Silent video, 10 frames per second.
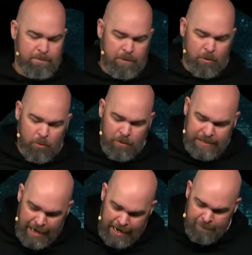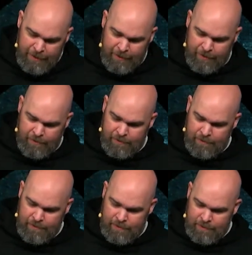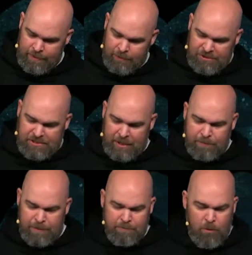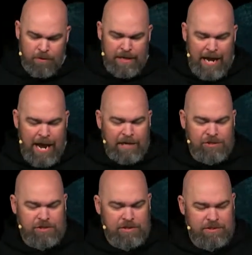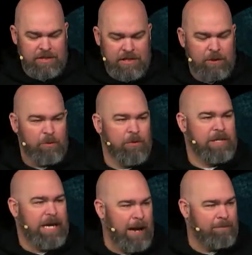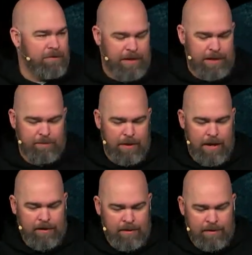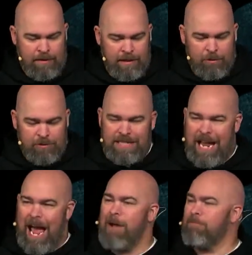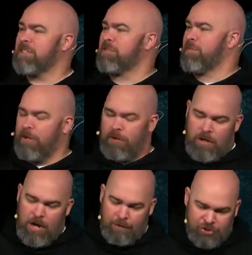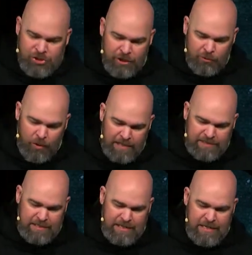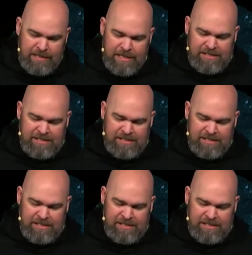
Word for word: But when we came here, there was something more than actions that we were captivated by. There was an atmosphere of generosity that